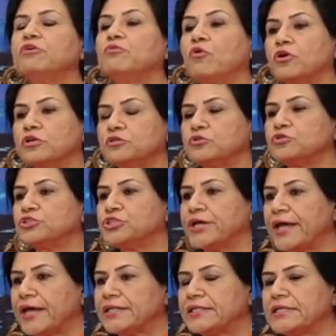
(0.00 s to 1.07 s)
We wanted to
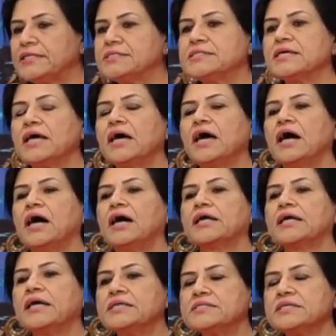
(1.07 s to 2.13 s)
share these
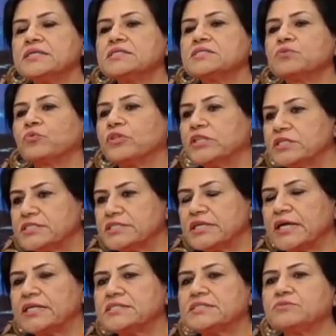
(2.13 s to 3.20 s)
cases with the
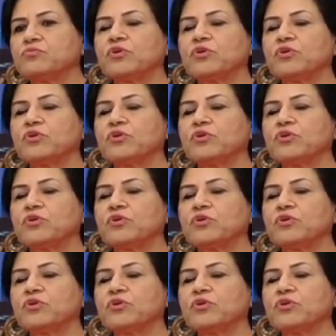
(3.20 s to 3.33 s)
states.